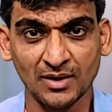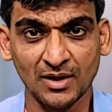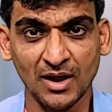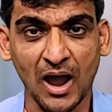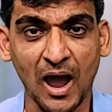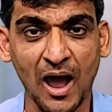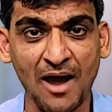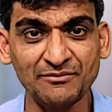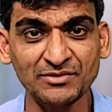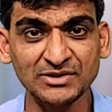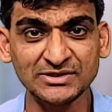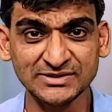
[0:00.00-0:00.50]

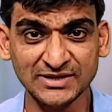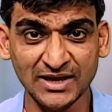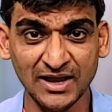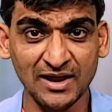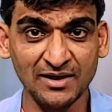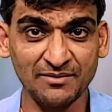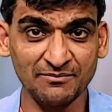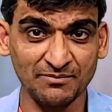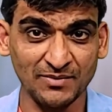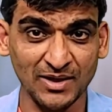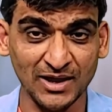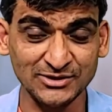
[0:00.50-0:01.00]
I will
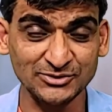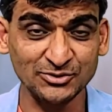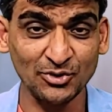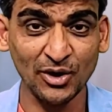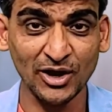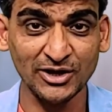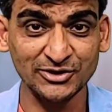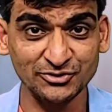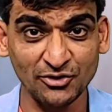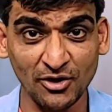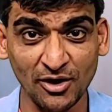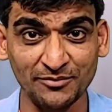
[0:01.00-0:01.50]
say, as long
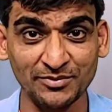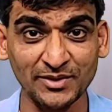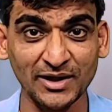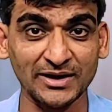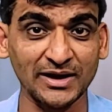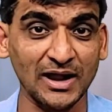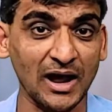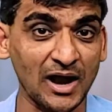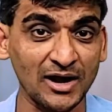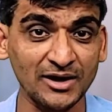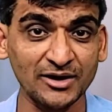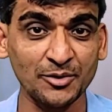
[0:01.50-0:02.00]
as you have that
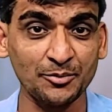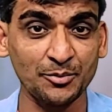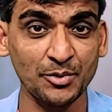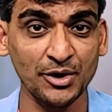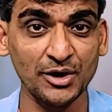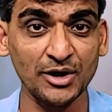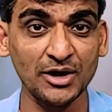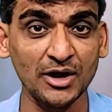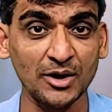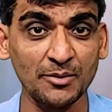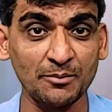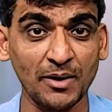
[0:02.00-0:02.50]

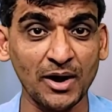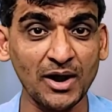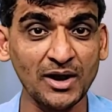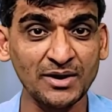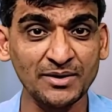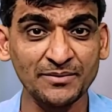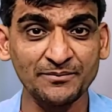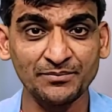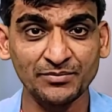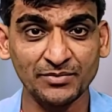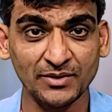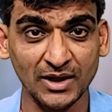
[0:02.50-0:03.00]
entrepreneurial bug
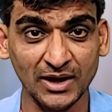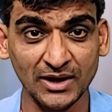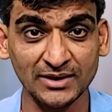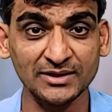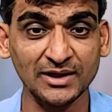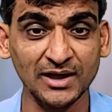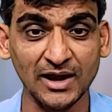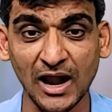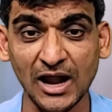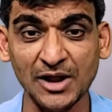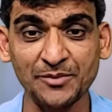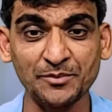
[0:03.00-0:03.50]
and
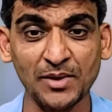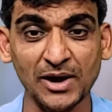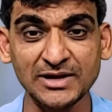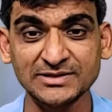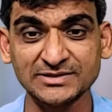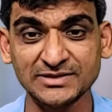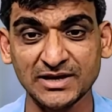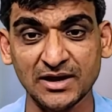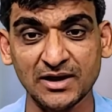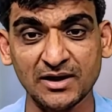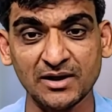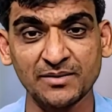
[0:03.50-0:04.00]
the right
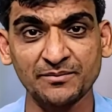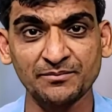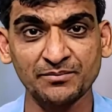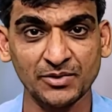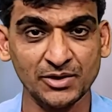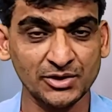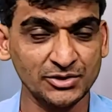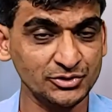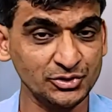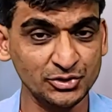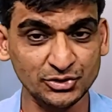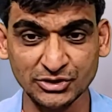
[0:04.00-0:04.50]

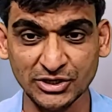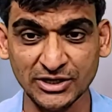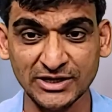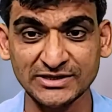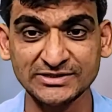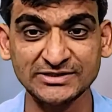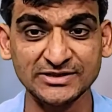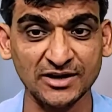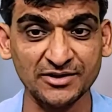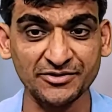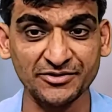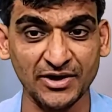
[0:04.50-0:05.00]
mindset, you should
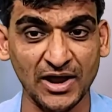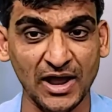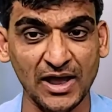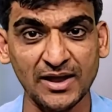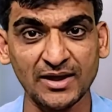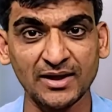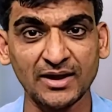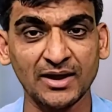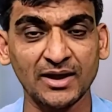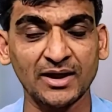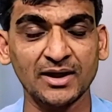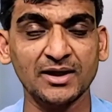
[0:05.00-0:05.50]
still try.
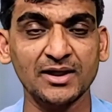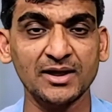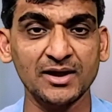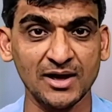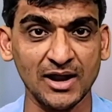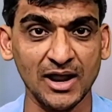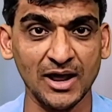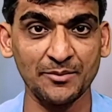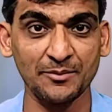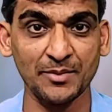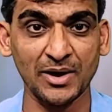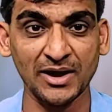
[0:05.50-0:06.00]
And here
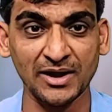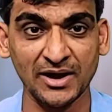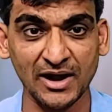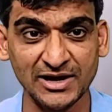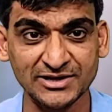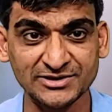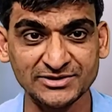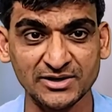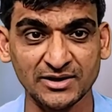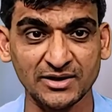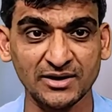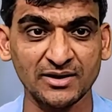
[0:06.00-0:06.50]
are my
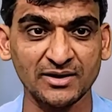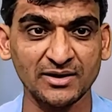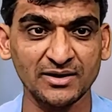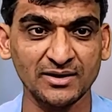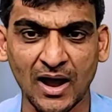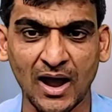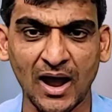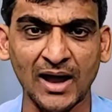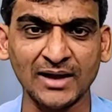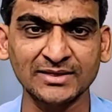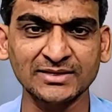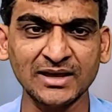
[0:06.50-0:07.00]
rationale.
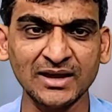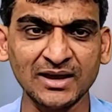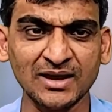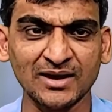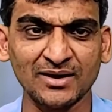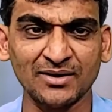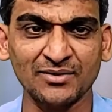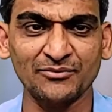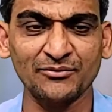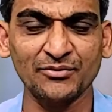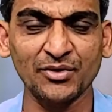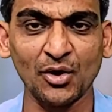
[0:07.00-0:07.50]
I think
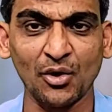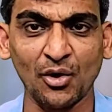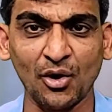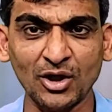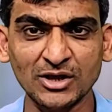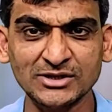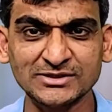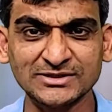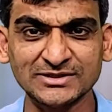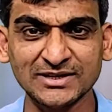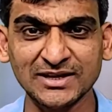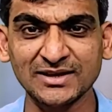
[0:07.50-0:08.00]
we
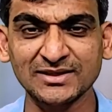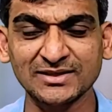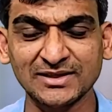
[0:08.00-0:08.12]
all see